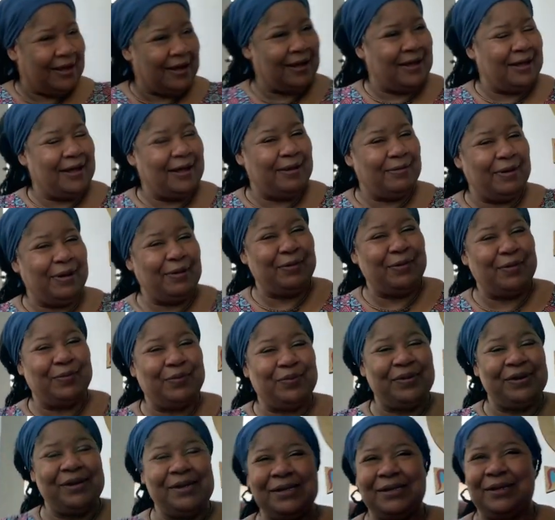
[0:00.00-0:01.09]
I'm a
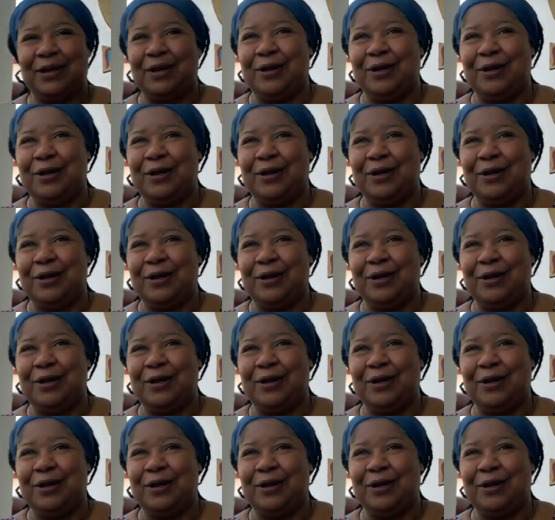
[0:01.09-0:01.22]
priest.